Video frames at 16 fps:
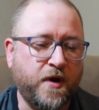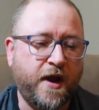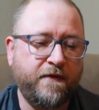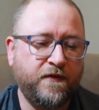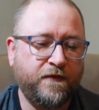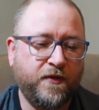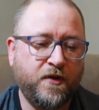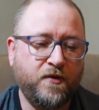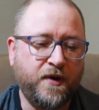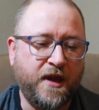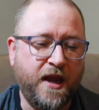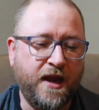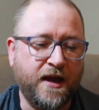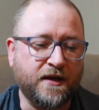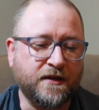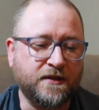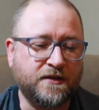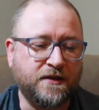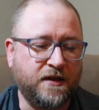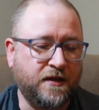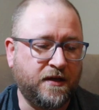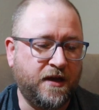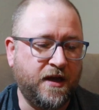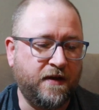Draft flow cans
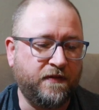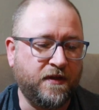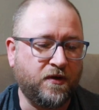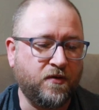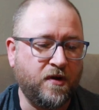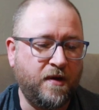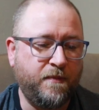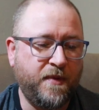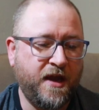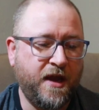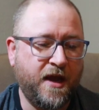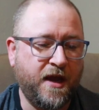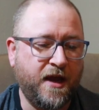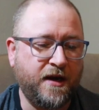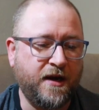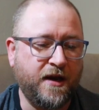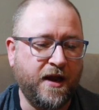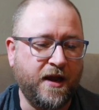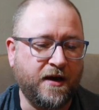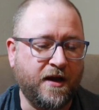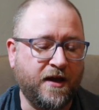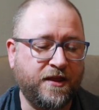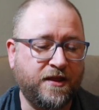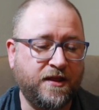give the creamy head
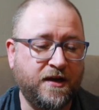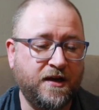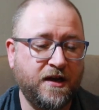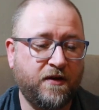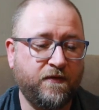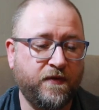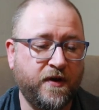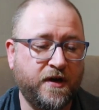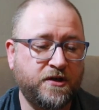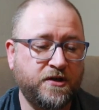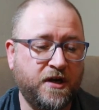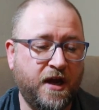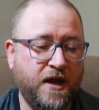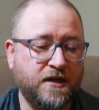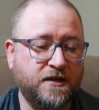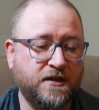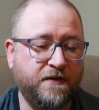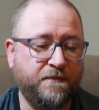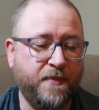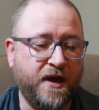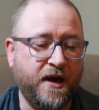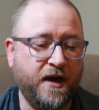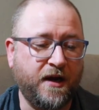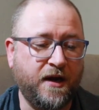and authentic fresh taste
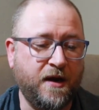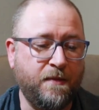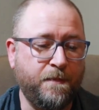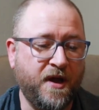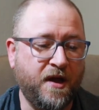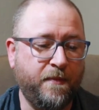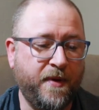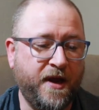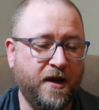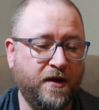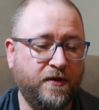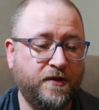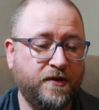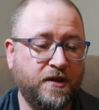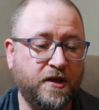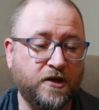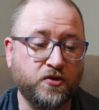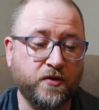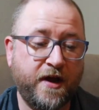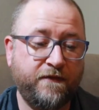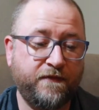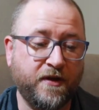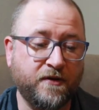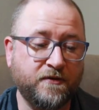of Boddington Pub Ale. The
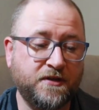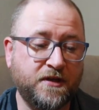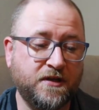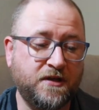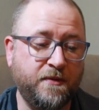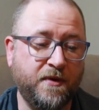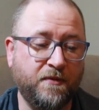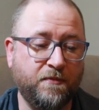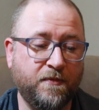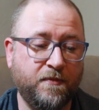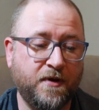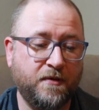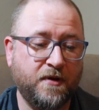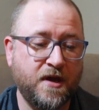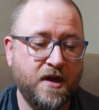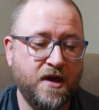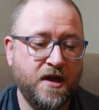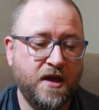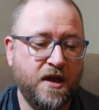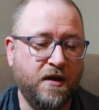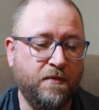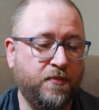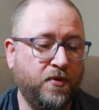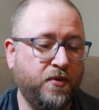draft flow system
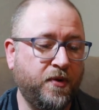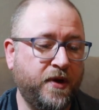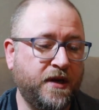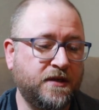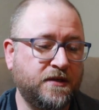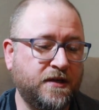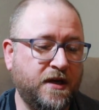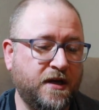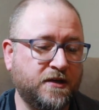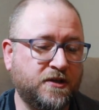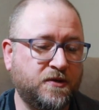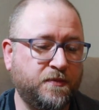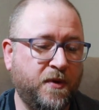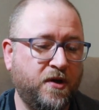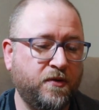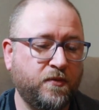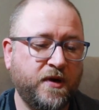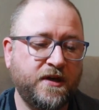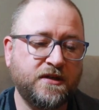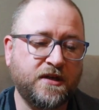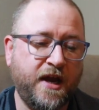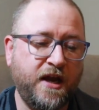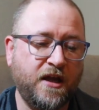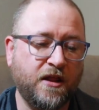employs a small
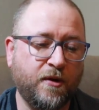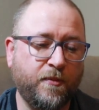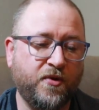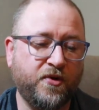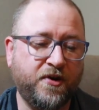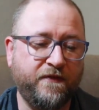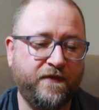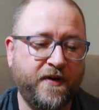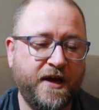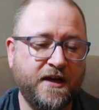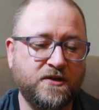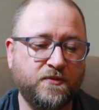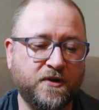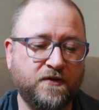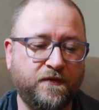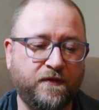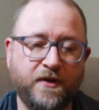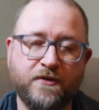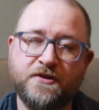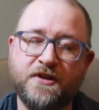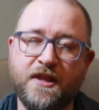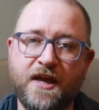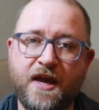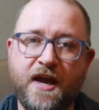recyclable device which
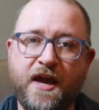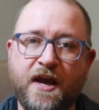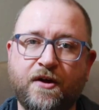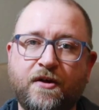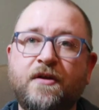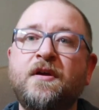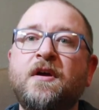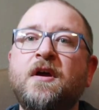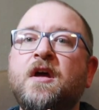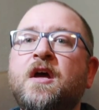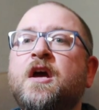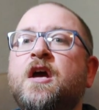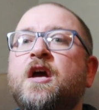floats in the ale.